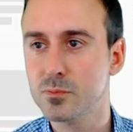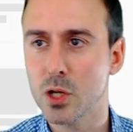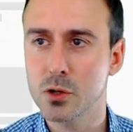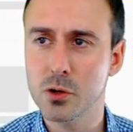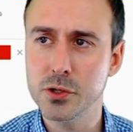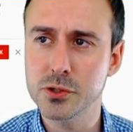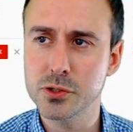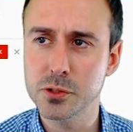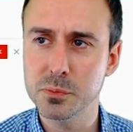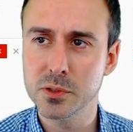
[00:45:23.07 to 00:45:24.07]
Go to
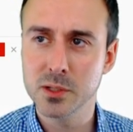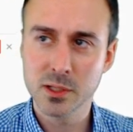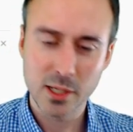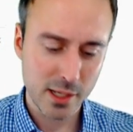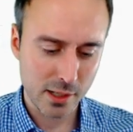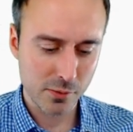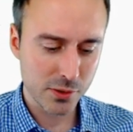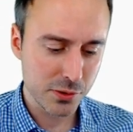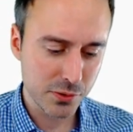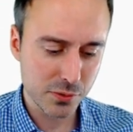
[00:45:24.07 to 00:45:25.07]
YouTube, and I
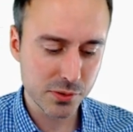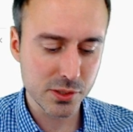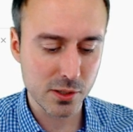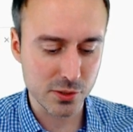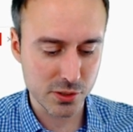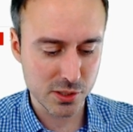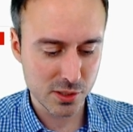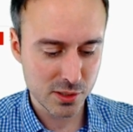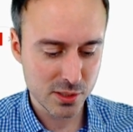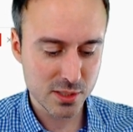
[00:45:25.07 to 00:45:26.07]
want you to search
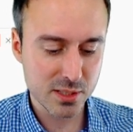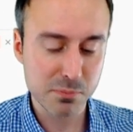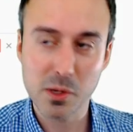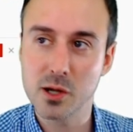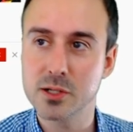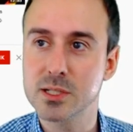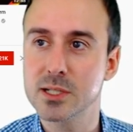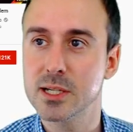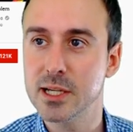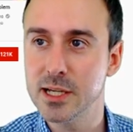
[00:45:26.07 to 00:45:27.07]
Smrt
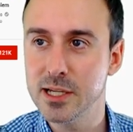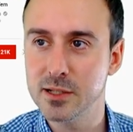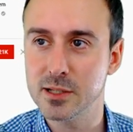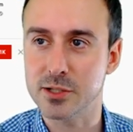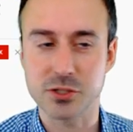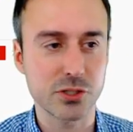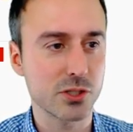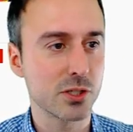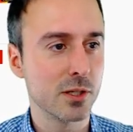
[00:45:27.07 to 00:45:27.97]
English.